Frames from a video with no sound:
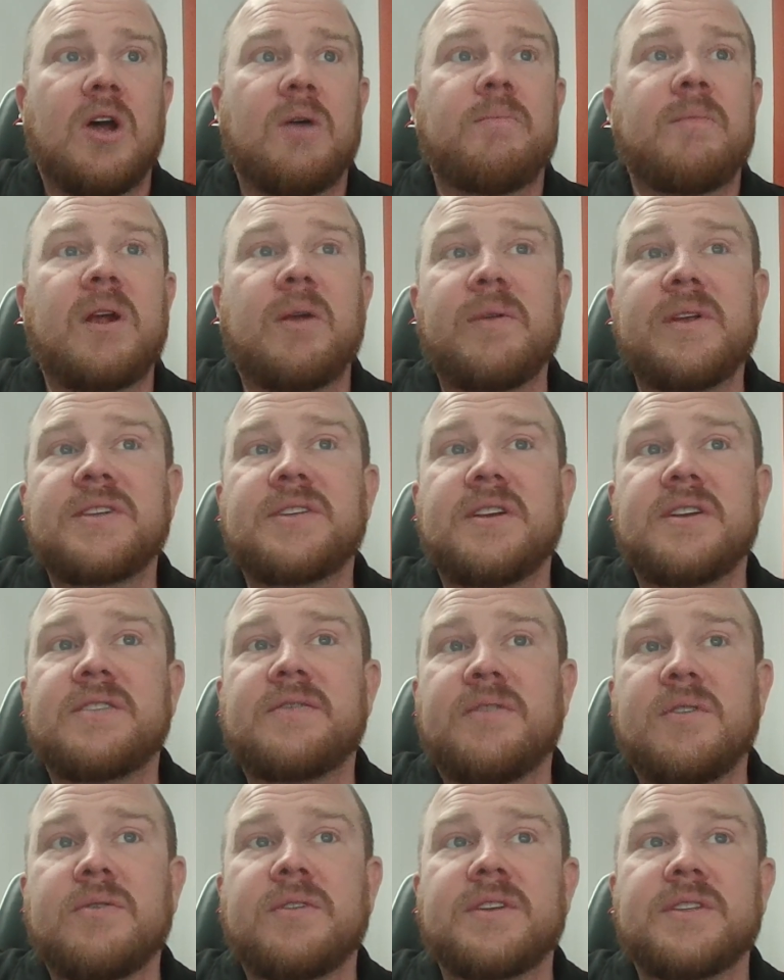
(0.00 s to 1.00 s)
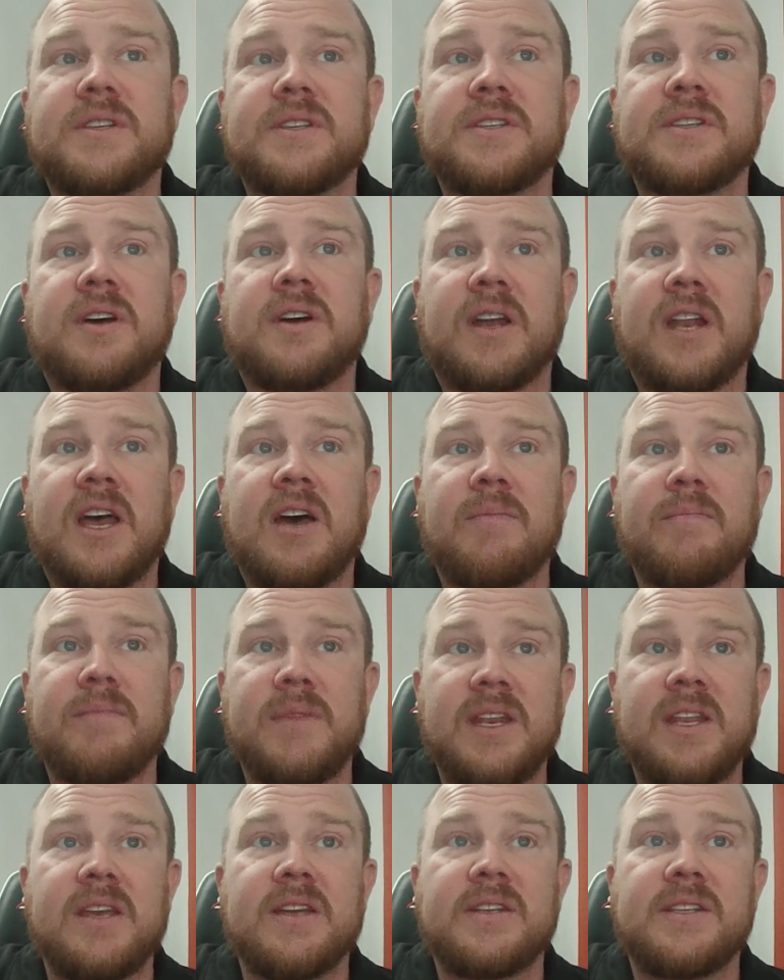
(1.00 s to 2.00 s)
My research focuses on how
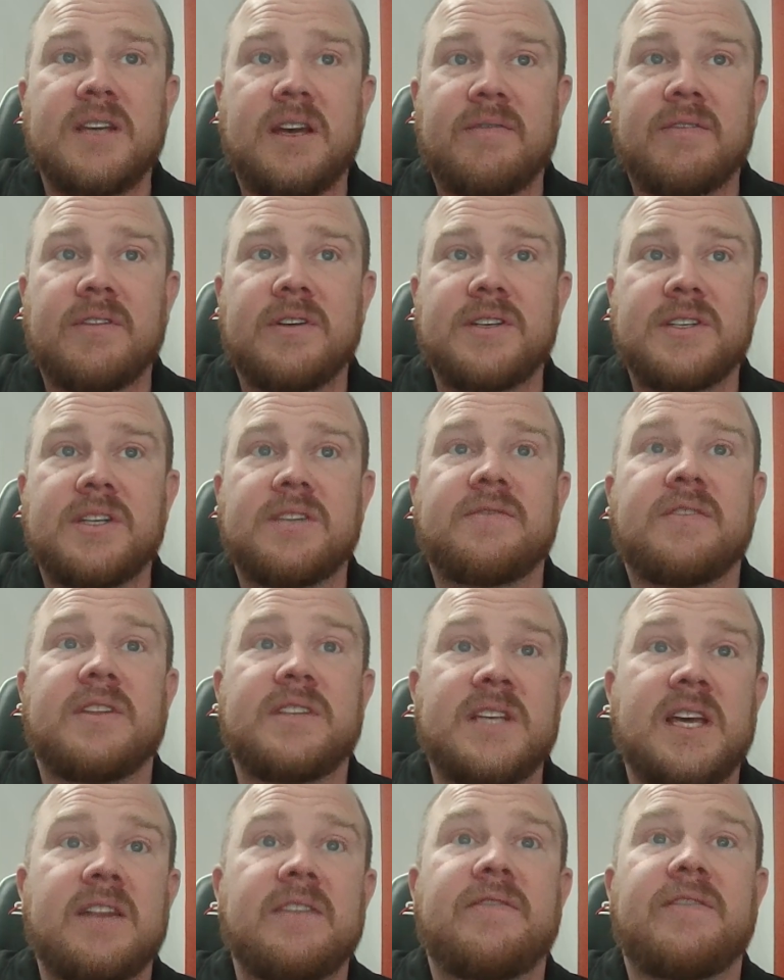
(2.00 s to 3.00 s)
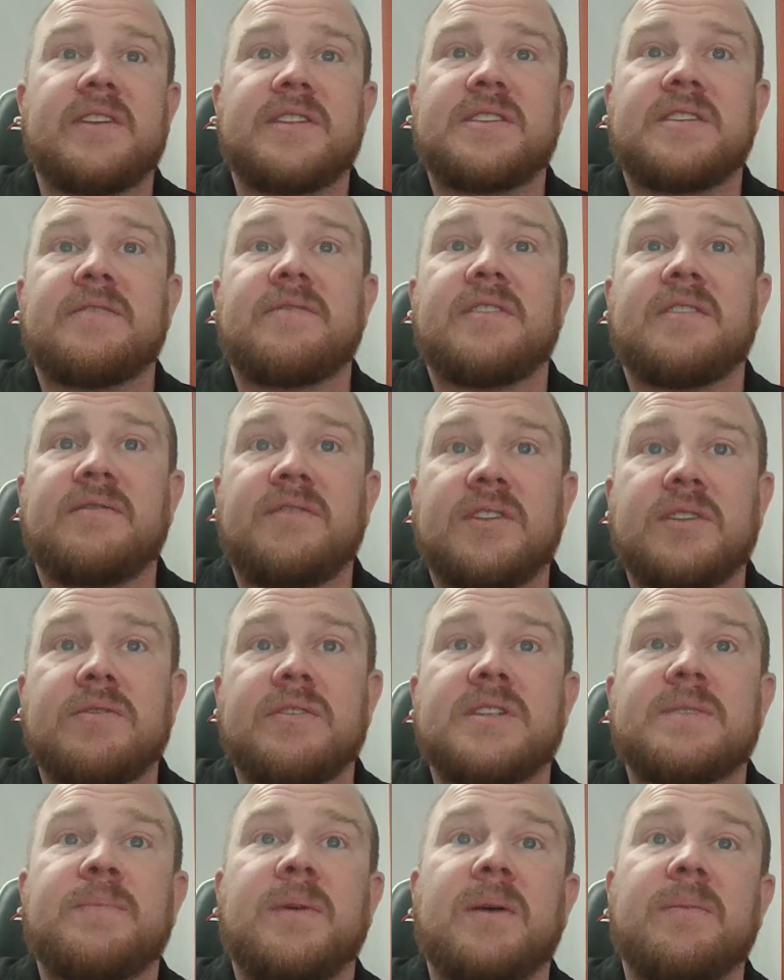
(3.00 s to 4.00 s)
media coverage of the TED Offensive
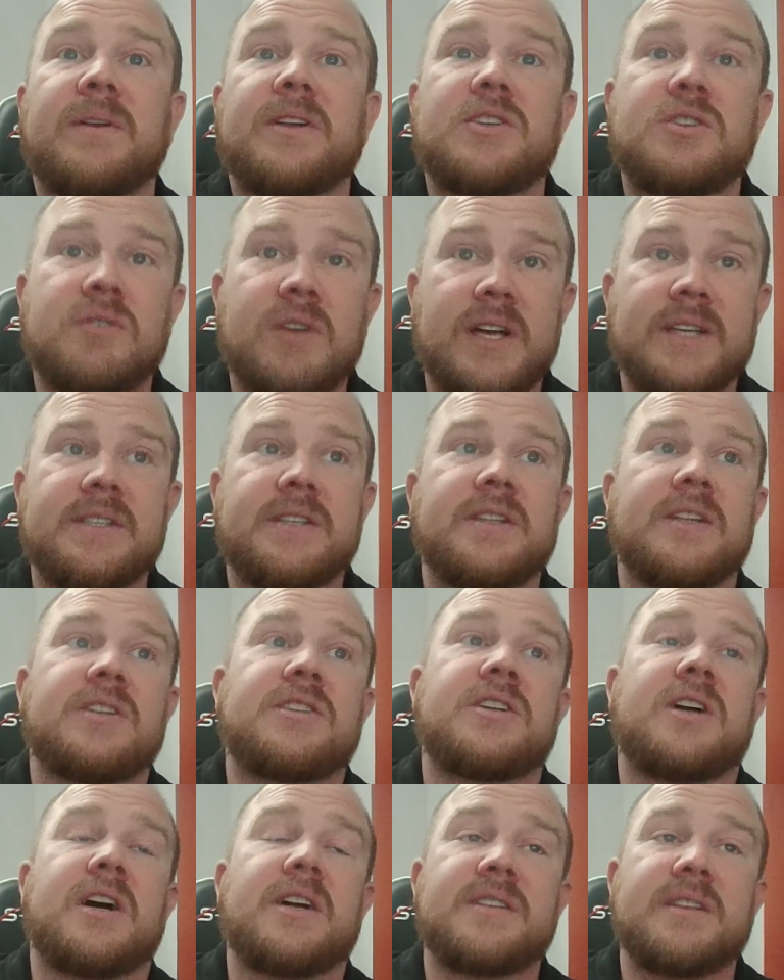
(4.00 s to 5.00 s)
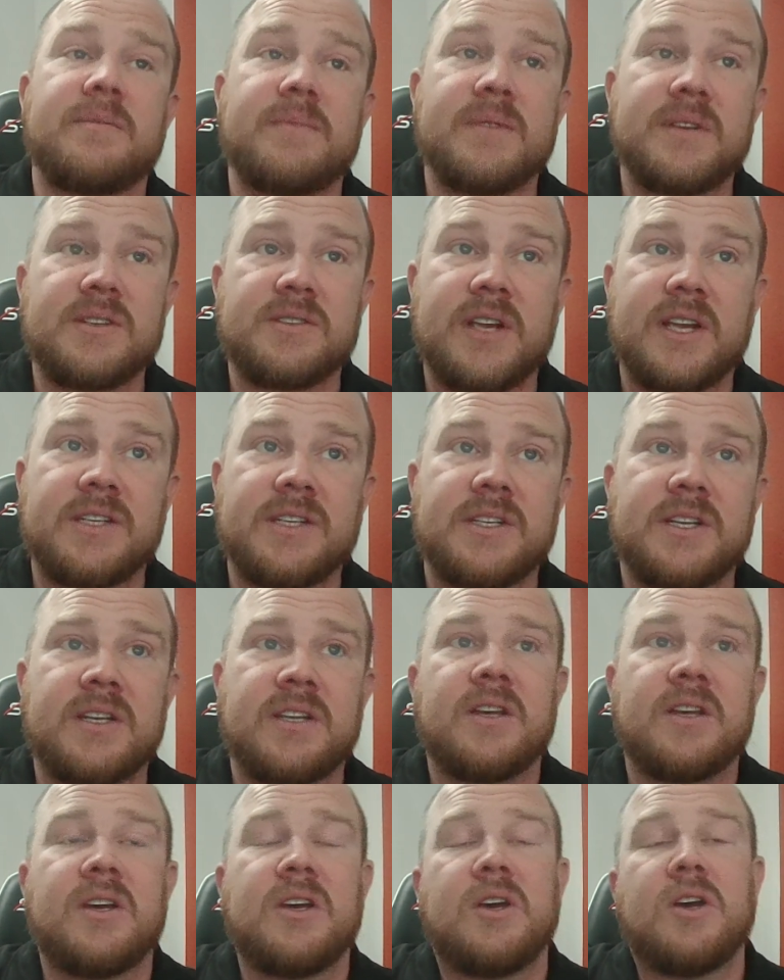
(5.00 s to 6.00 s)
influenced public trust in the Johnson
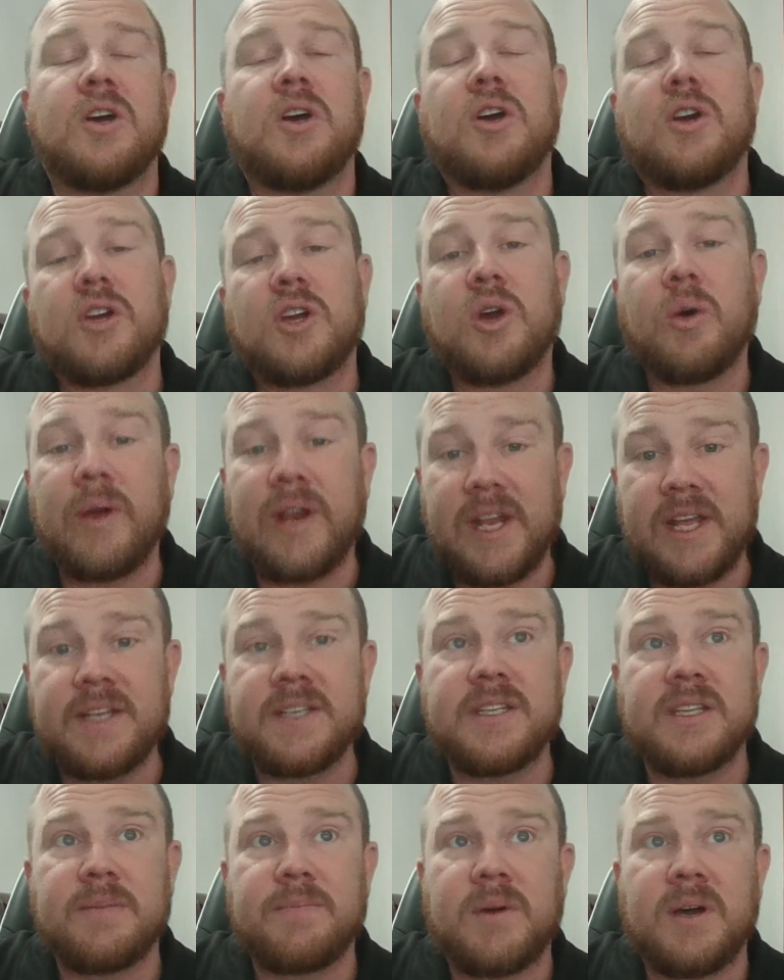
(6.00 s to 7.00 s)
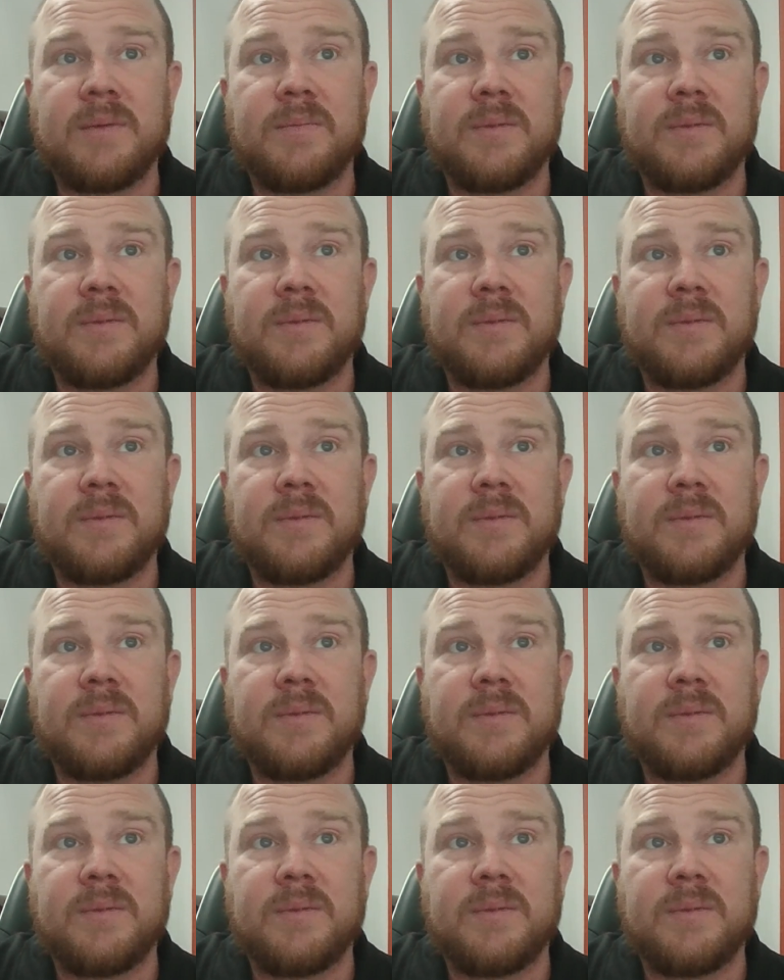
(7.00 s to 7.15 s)
administration. Going into the